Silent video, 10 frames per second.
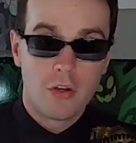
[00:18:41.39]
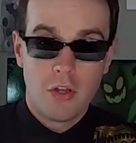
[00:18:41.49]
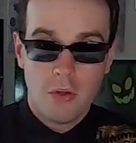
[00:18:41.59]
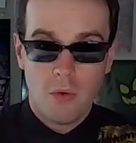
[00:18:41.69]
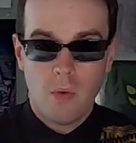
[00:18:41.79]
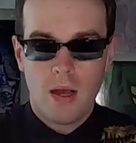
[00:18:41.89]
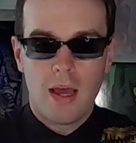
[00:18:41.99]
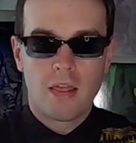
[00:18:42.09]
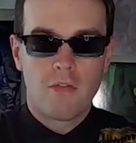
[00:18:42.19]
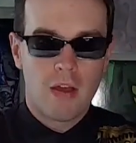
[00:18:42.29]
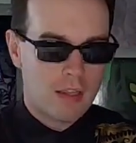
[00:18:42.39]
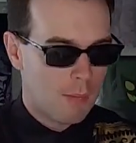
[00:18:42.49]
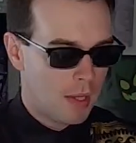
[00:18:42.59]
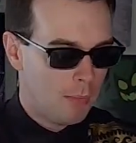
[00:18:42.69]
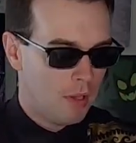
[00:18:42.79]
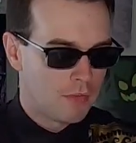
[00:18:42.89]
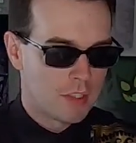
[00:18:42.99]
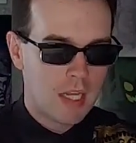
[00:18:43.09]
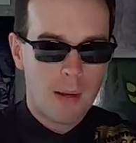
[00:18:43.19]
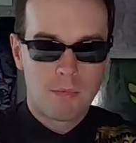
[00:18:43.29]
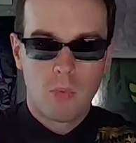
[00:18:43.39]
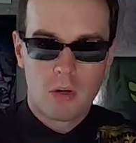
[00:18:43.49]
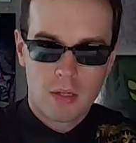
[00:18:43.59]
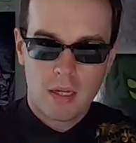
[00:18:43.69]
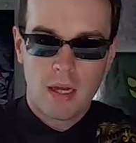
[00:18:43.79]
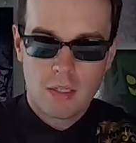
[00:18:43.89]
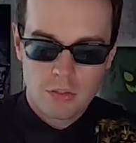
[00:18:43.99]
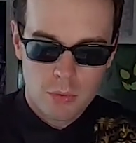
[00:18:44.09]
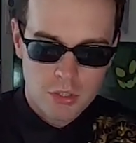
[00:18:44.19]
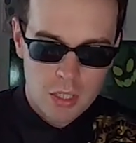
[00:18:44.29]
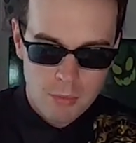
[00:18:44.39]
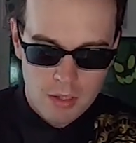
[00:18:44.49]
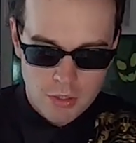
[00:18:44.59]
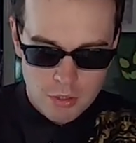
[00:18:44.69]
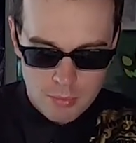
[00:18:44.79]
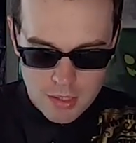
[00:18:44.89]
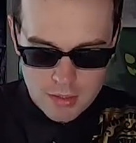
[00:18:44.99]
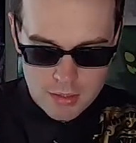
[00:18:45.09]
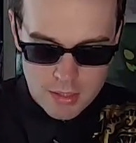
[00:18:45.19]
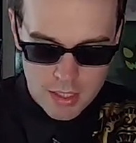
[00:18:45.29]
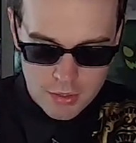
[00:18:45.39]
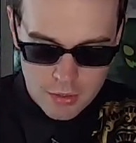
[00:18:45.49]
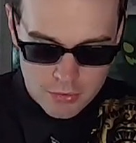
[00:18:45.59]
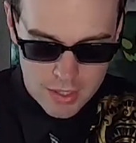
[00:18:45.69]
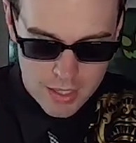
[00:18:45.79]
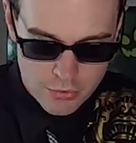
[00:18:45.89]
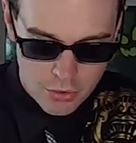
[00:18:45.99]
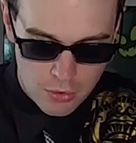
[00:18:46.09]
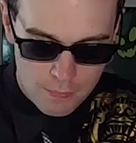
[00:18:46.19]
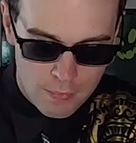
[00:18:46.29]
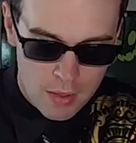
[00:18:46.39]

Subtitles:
new, and the fact that people have stopped working on Switch emulation because Nintendo's an asshole.